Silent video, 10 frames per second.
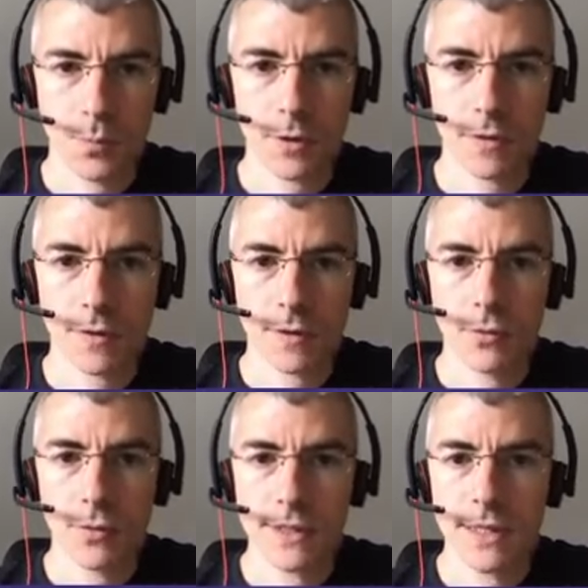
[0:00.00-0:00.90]
But
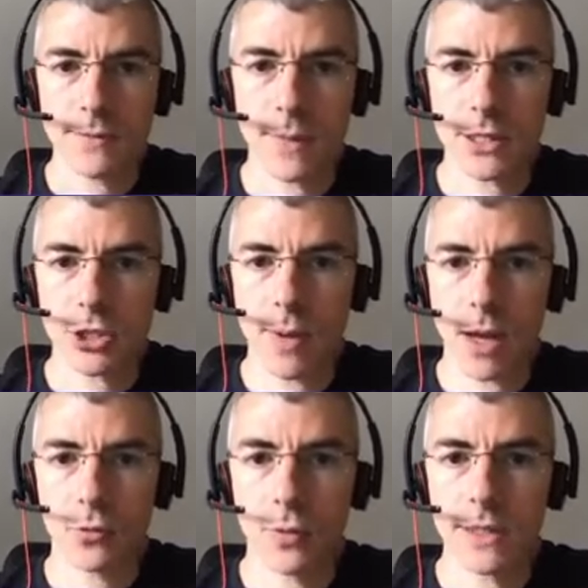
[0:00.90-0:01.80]
with this
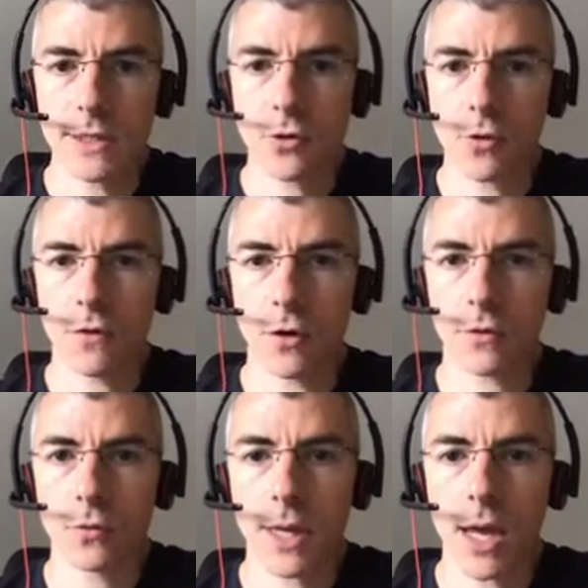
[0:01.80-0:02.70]
benchmark, we
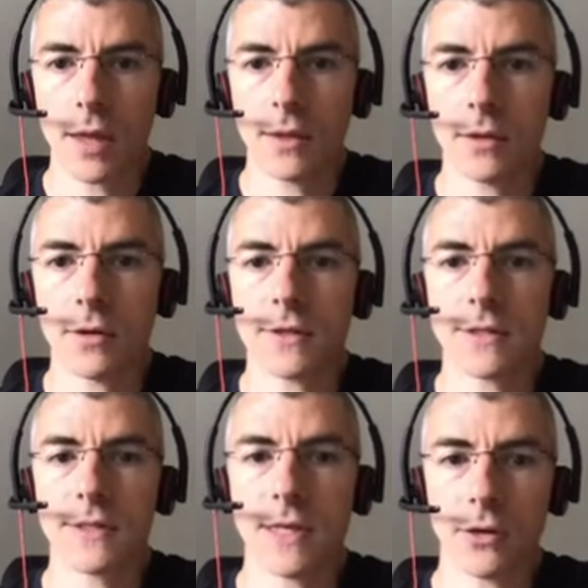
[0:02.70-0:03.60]
discovered we had a
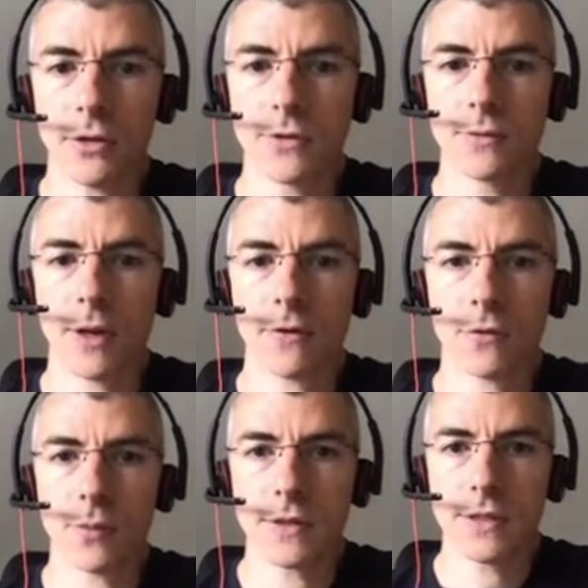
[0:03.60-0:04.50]
serious
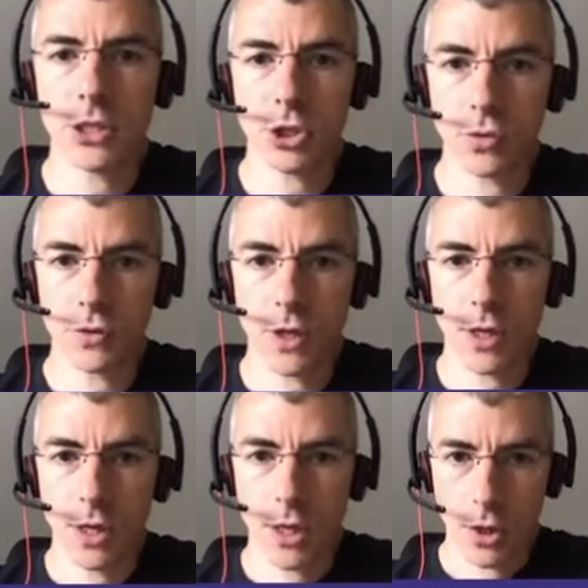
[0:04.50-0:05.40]
performance issues
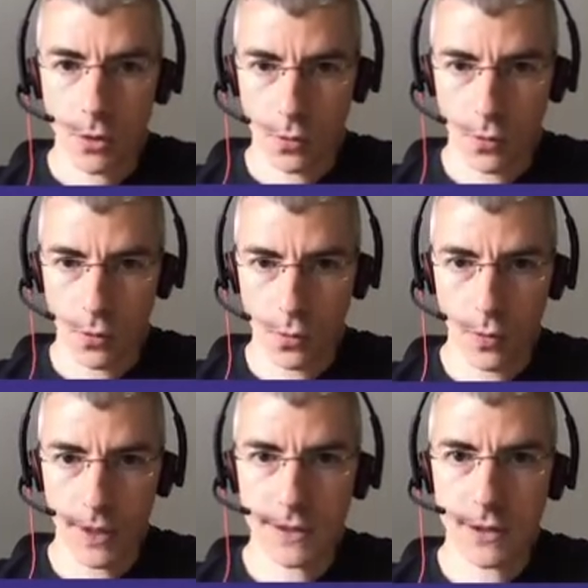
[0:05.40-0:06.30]

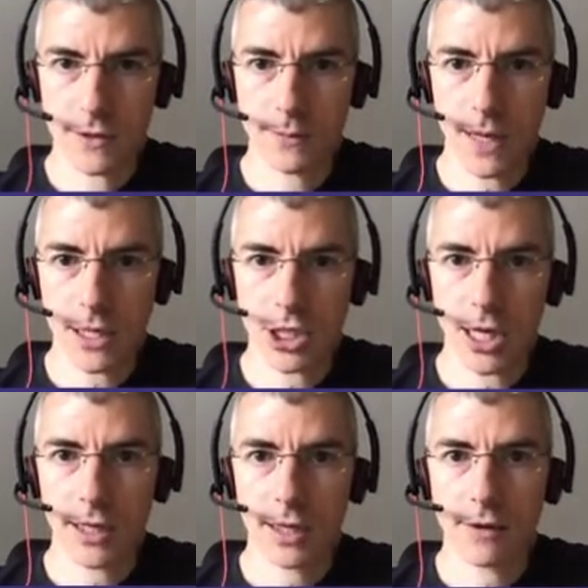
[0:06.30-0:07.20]
with the spell
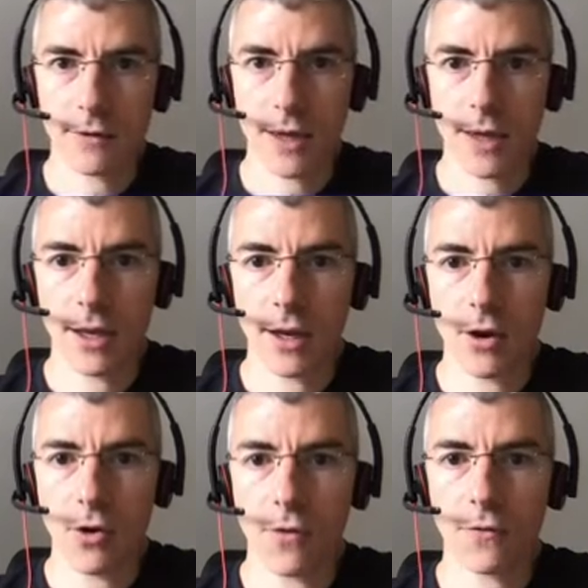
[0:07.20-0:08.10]
check
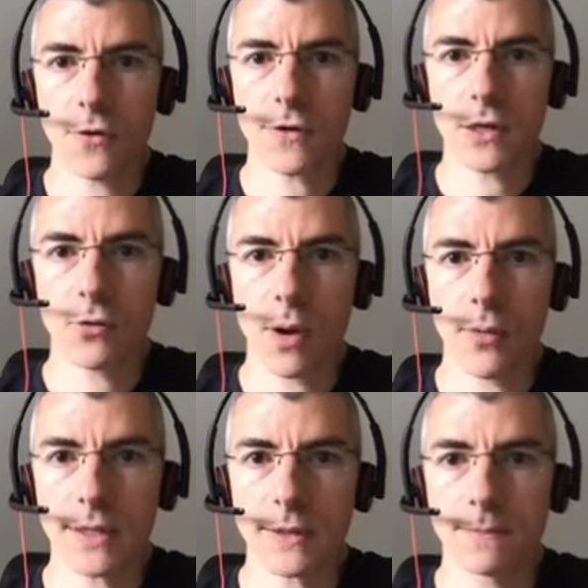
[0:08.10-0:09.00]
uh, or fuzzy
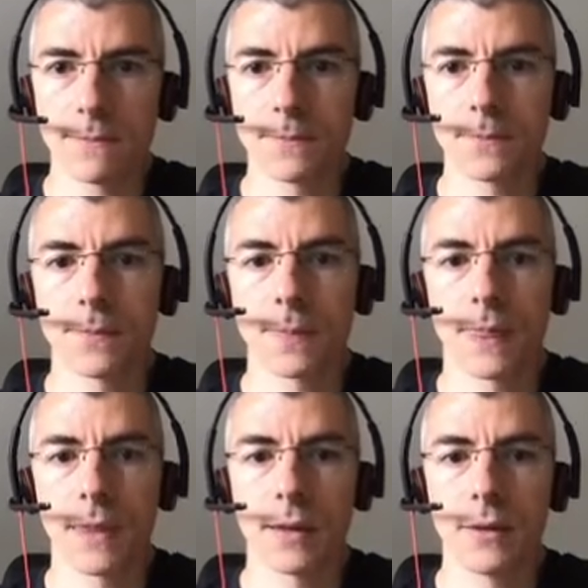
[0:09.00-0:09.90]
queries.
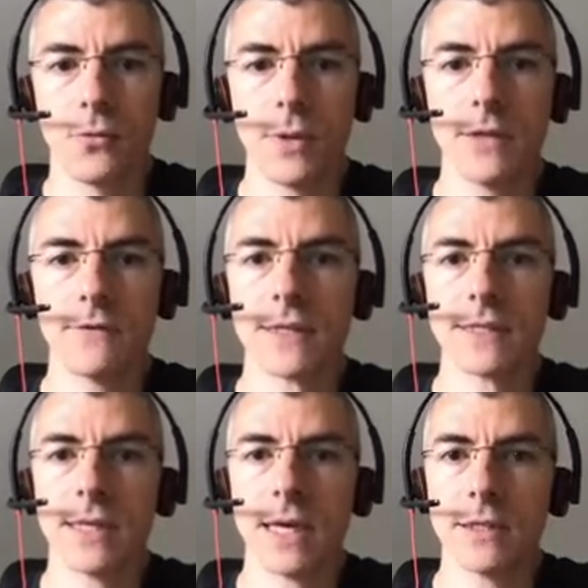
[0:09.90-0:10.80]
We
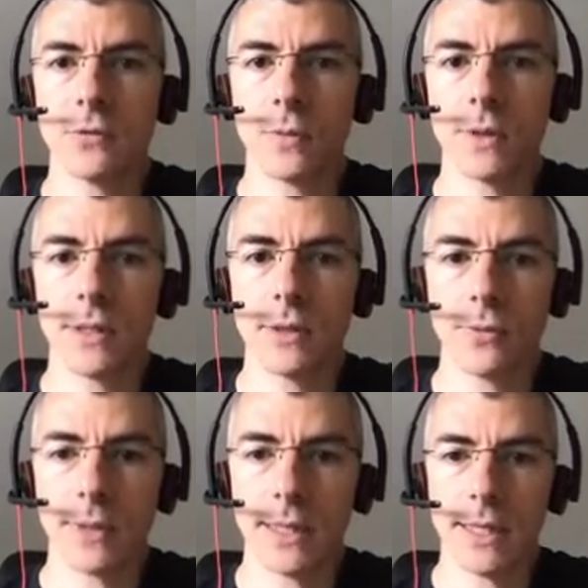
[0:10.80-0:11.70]
investigate,
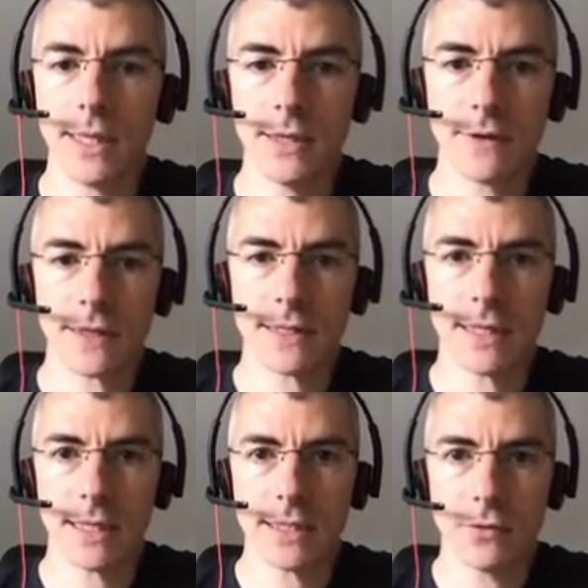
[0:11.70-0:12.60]
we
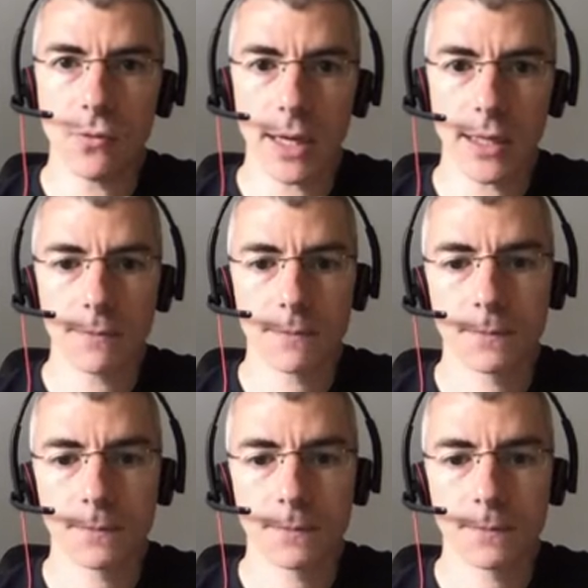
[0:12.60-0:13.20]
investigated why.